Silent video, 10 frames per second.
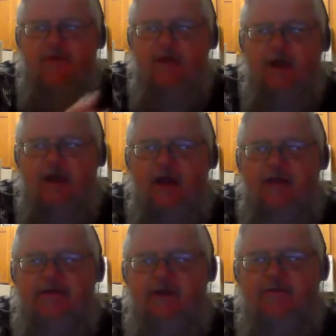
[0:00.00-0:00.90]
and all that kind of
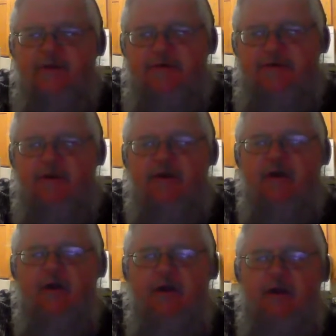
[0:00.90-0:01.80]
stuff, just to
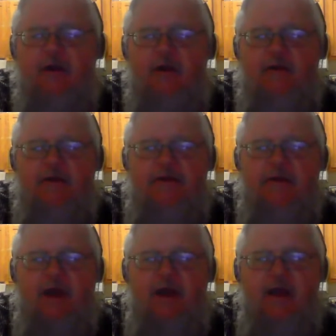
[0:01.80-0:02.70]

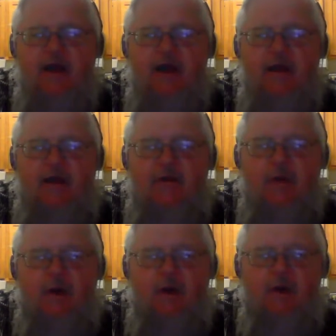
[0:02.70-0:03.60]
kind of get an idea of
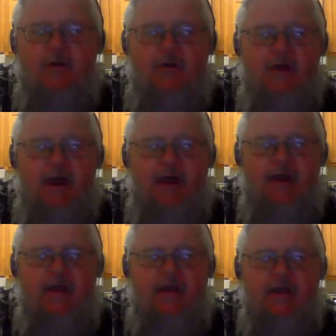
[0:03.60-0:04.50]
what it all looked like.
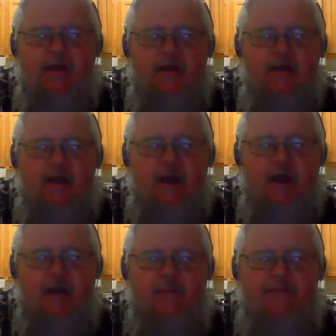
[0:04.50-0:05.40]

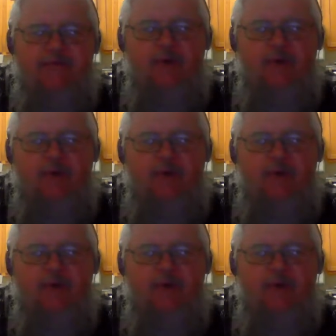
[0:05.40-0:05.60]
So